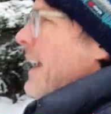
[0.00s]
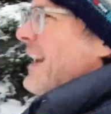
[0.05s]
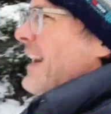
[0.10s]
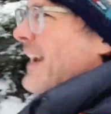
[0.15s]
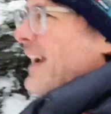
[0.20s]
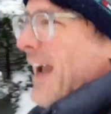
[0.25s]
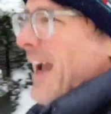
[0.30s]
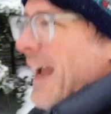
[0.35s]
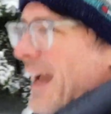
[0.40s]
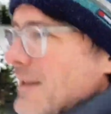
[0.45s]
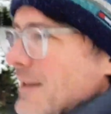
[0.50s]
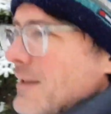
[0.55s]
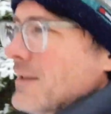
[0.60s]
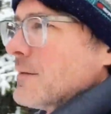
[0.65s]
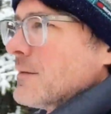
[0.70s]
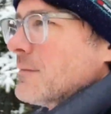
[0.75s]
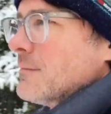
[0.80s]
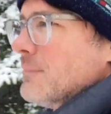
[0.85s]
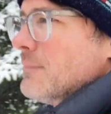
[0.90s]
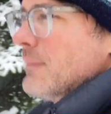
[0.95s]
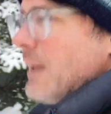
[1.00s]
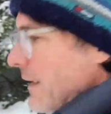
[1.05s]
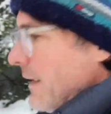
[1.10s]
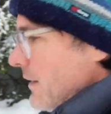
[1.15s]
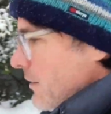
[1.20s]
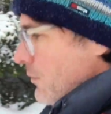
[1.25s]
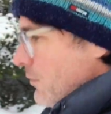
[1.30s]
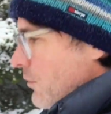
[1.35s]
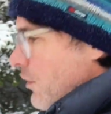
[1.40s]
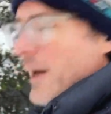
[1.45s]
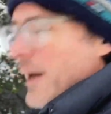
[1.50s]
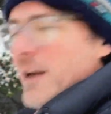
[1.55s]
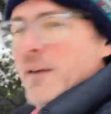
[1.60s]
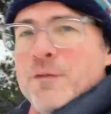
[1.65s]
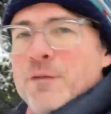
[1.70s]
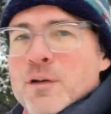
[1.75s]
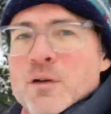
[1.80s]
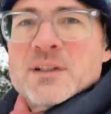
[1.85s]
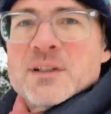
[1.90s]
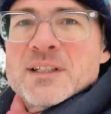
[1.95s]
I had like quite a
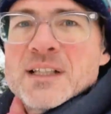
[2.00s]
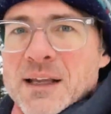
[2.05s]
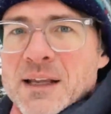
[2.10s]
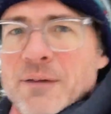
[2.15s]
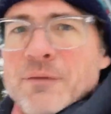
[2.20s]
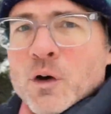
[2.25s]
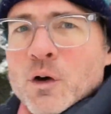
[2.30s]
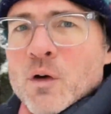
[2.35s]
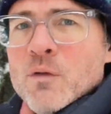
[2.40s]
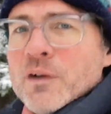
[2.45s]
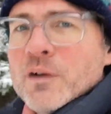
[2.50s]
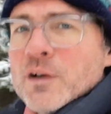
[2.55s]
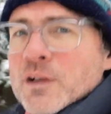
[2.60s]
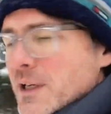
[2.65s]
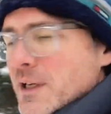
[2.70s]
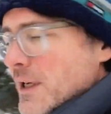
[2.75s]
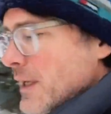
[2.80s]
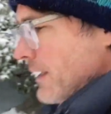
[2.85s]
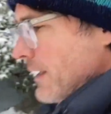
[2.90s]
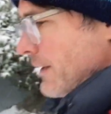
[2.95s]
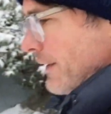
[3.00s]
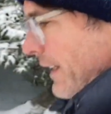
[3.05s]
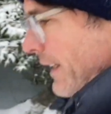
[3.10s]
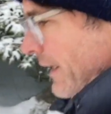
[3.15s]
few leftovers that I